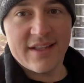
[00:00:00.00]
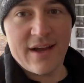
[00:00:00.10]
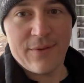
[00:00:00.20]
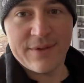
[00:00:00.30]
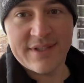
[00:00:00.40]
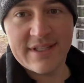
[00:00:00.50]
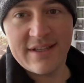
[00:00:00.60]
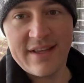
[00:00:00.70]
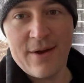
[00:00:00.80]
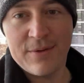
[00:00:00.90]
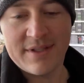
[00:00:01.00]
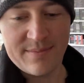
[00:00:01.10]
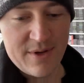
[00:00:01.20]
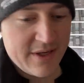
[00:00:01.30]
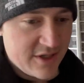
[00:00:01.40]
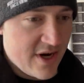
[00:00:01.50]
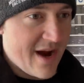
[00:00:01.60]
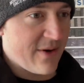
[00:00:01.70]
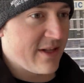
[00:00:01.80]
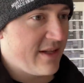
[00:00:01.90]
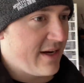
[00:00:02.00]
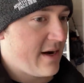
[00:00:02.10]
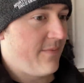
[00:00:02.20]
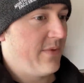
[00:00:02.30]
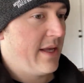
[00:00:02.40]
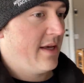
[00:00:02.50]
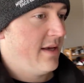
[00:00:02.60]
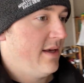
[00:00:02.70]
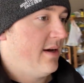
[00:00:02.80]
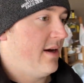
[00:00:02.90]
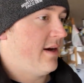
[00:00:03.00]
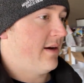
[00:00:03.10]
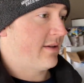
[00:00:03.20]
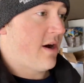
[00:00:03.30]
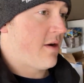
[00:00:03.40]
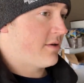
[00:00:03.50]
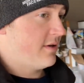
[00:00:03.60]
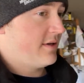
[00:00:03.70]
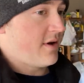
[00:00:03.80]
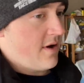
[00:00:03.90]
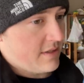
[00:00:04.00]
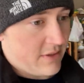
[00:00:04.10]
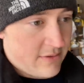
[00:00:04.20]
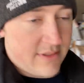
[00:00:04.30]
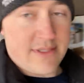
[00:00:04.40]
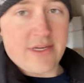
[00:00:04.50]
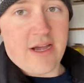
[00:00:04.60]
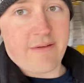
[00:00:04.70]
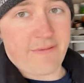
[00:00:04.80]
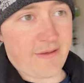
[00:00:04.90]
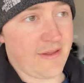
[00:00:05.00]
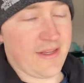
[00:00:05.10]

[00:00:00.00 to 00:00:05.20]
That one's, that one's the money shot right there. Uh, cartridges, all sorts of stuff.